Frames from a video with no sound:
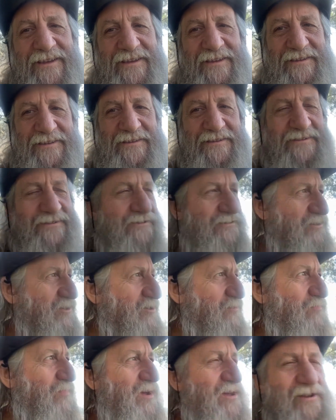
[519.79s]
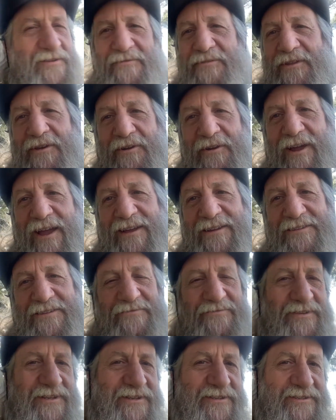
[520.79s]
in spite of their
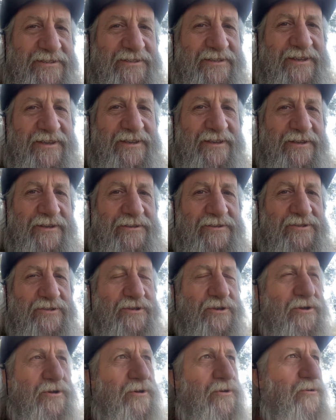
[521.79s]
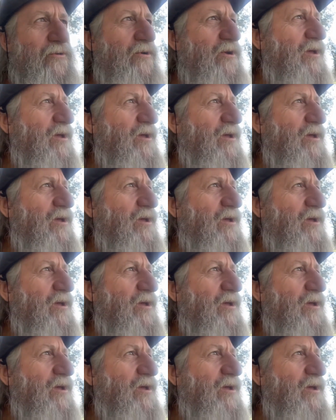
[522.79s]
activities. So